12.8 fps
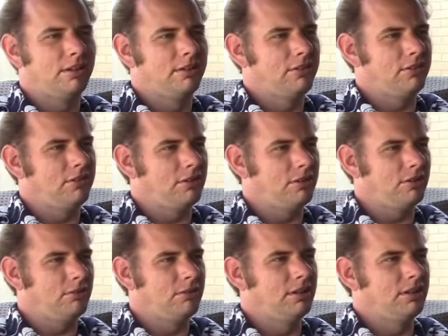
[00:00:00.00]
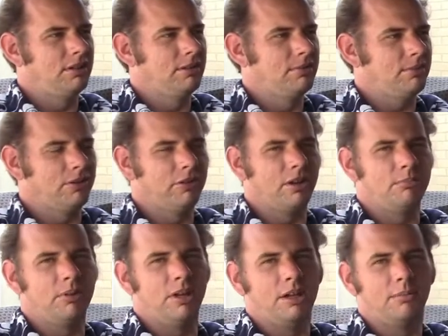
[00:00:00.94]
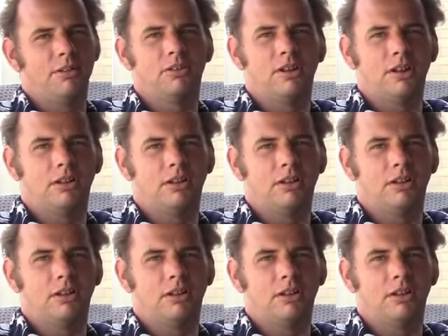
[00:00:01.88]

so for the time being I'm just going